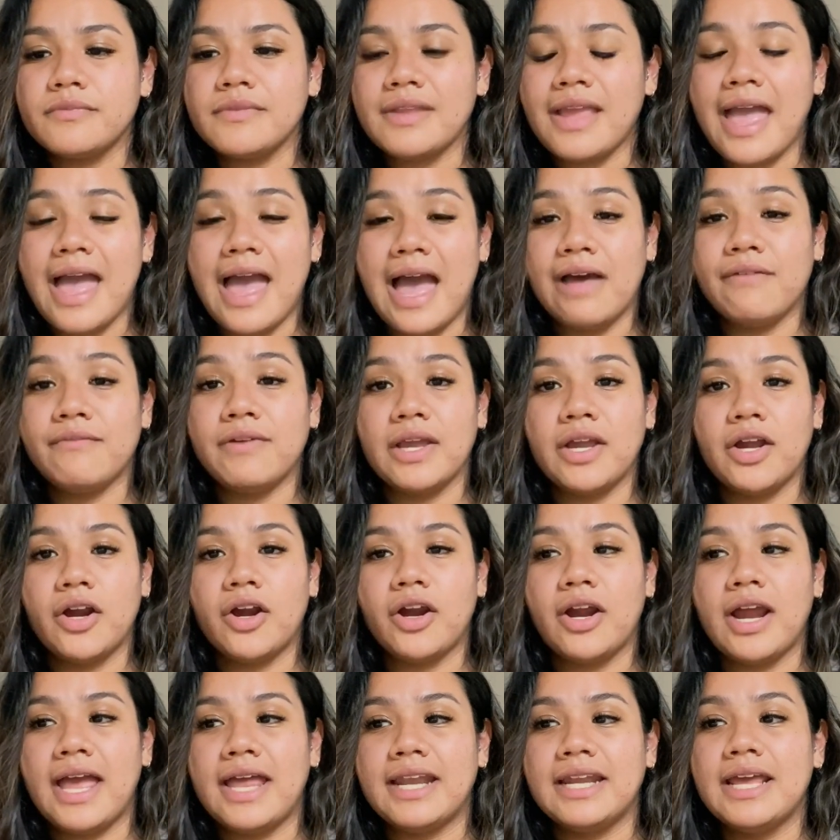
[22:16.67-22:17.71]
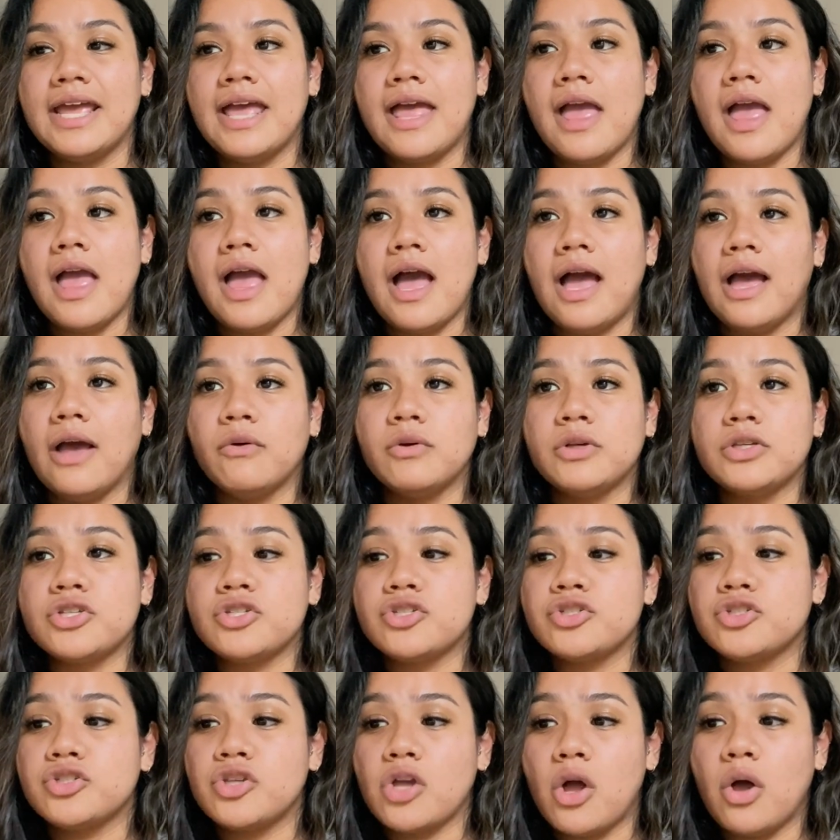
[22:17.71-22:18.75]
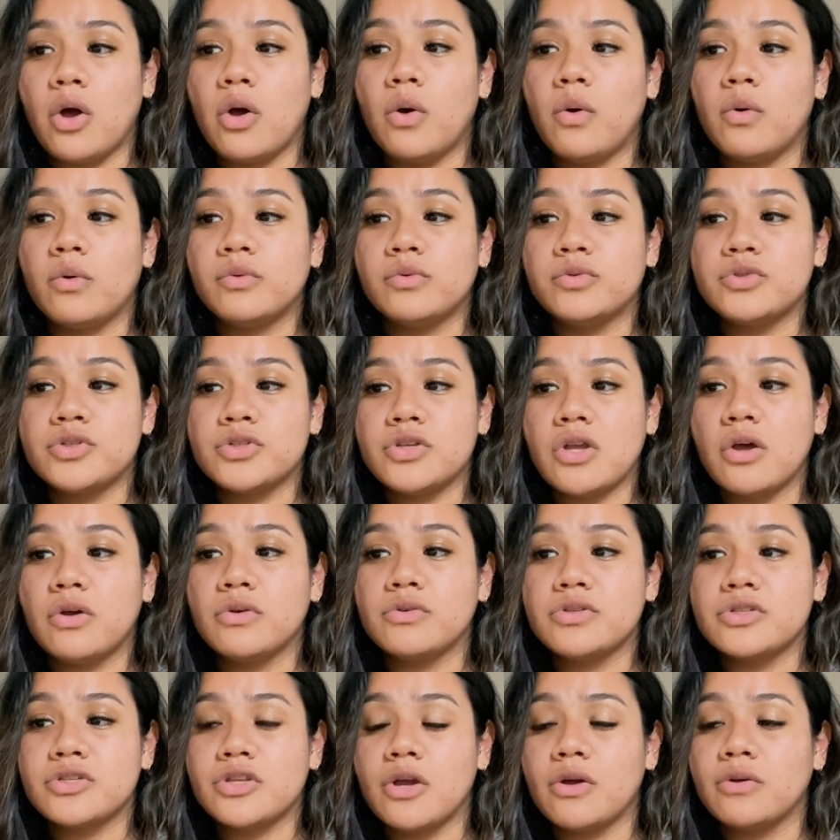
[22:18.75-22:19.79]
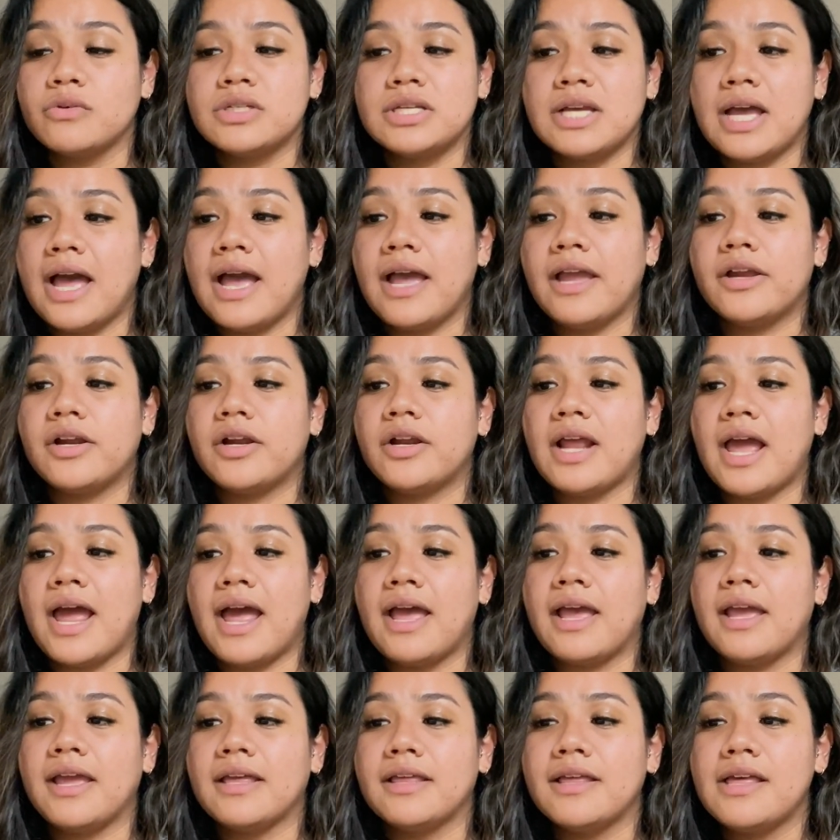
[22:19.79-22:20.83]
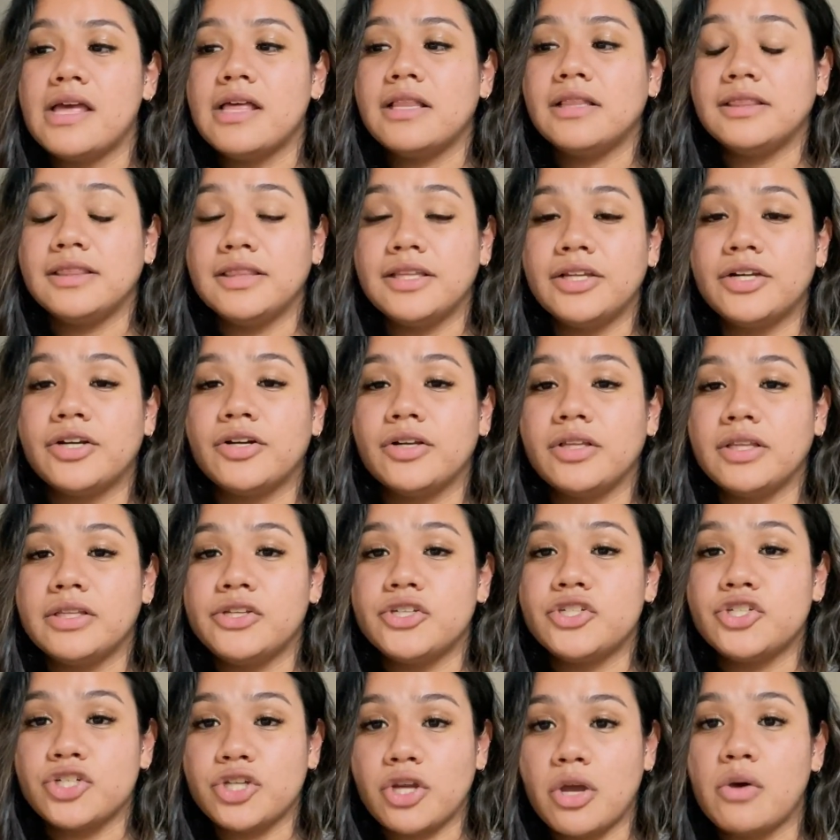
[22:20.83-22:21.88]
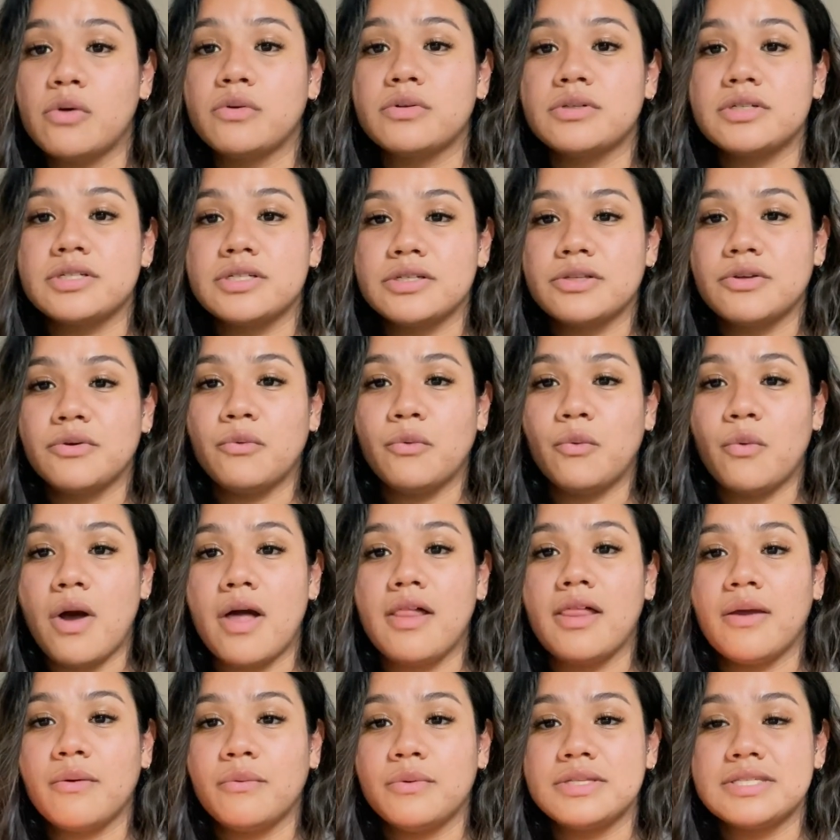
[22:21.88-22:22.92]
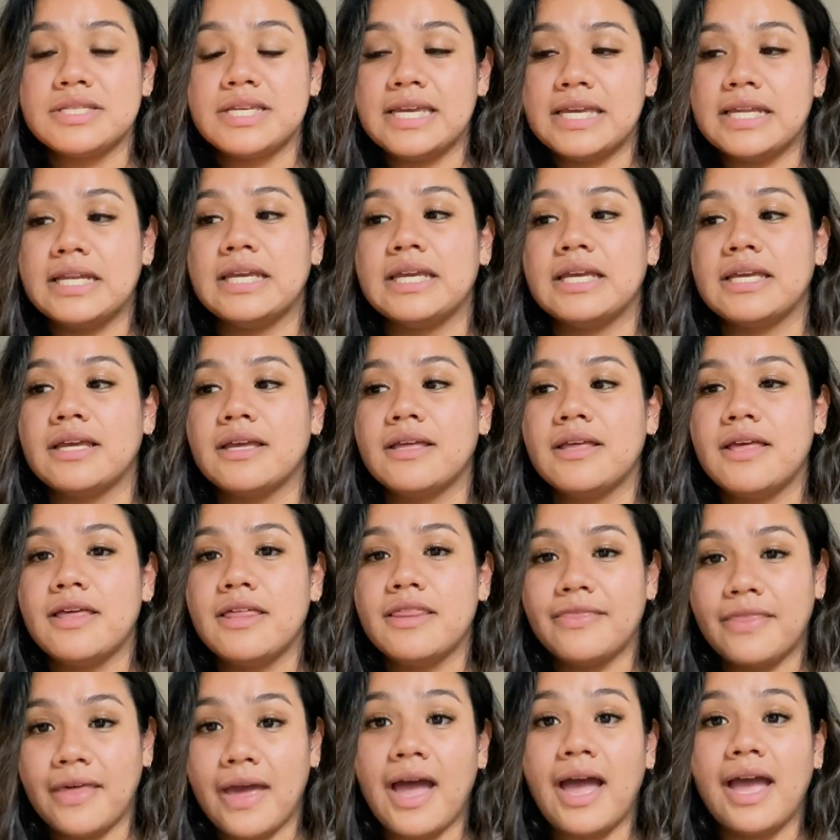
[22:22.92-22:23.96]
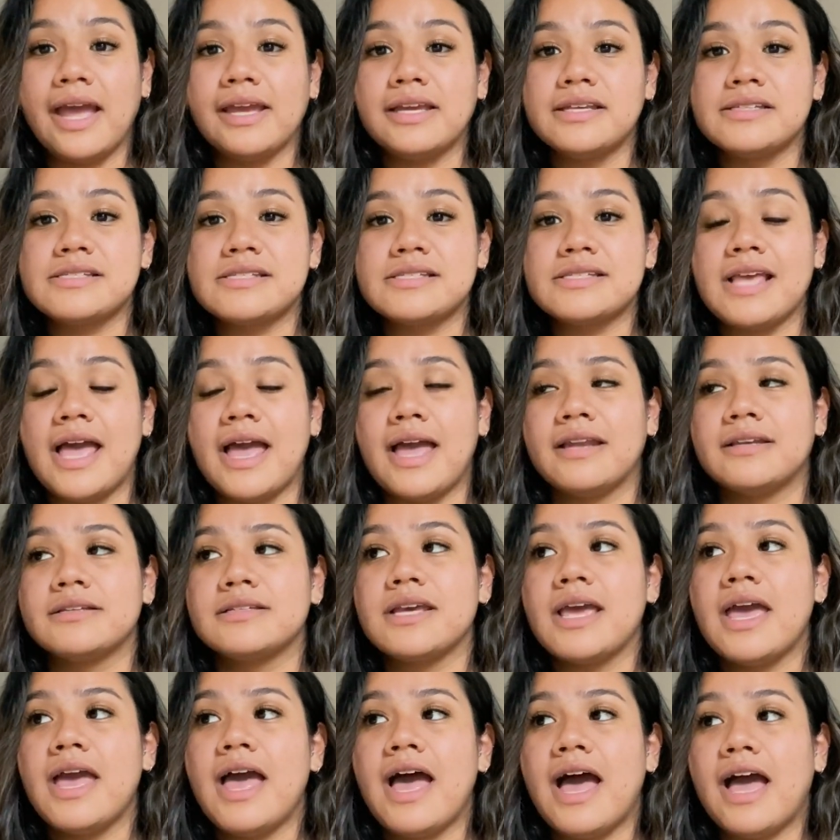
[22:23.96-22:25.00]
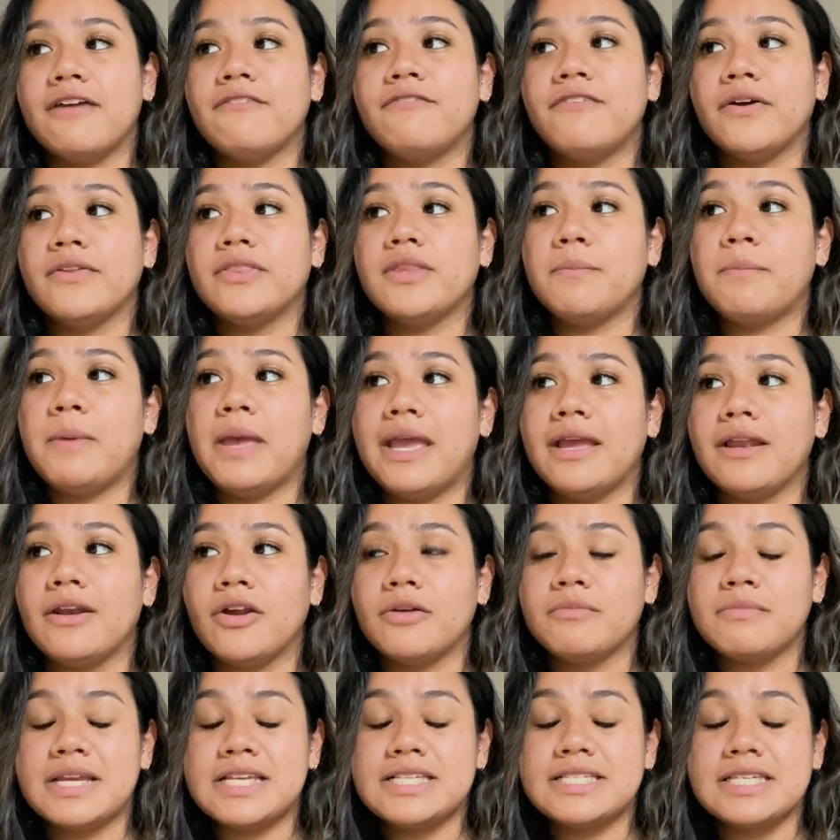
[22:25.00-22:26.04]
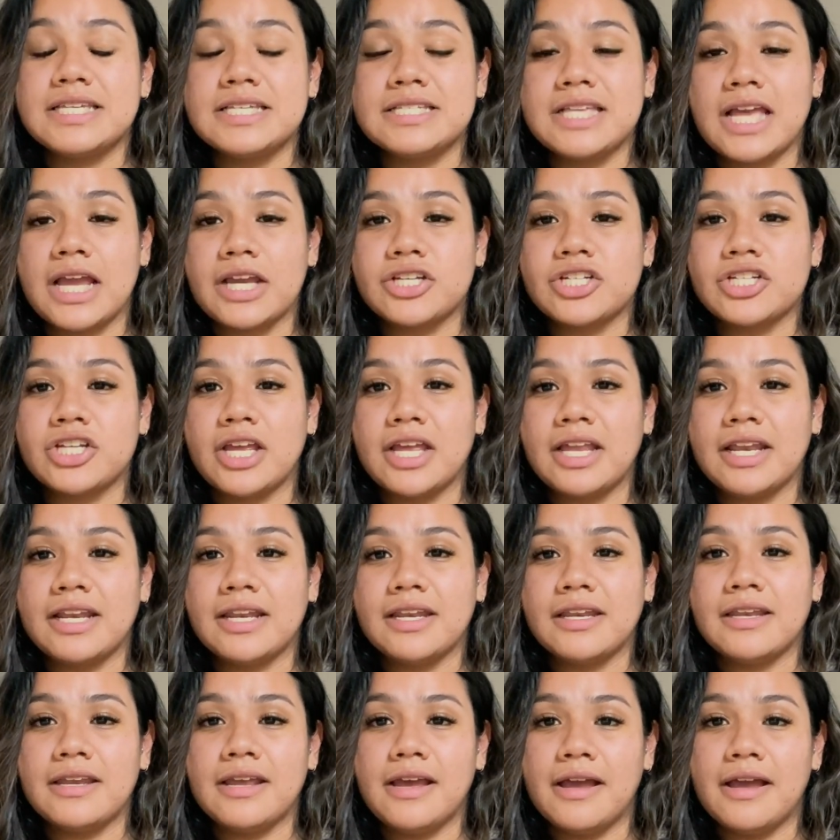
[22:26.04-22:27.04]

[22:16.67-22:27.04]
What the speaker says: having her, and I was so tired. I literally choked while I was eating the ice, and I felt the pain on my C-section